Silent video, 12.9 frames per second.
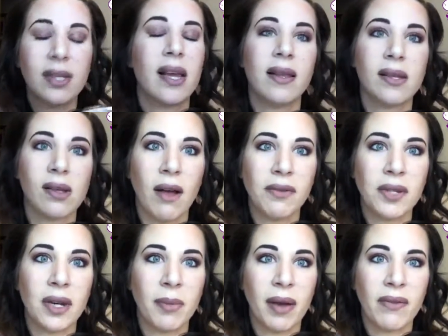say this
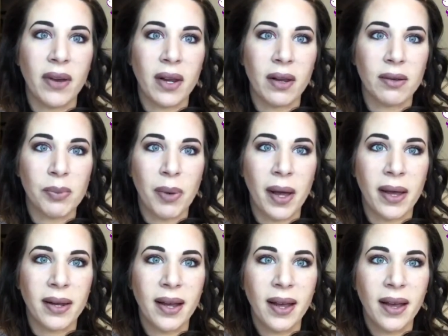often in my videos,
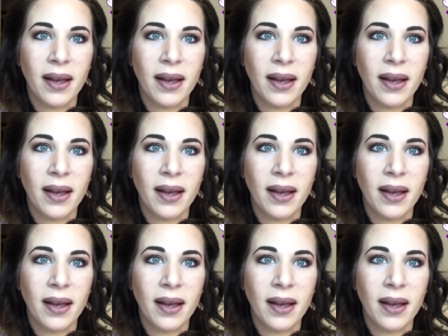but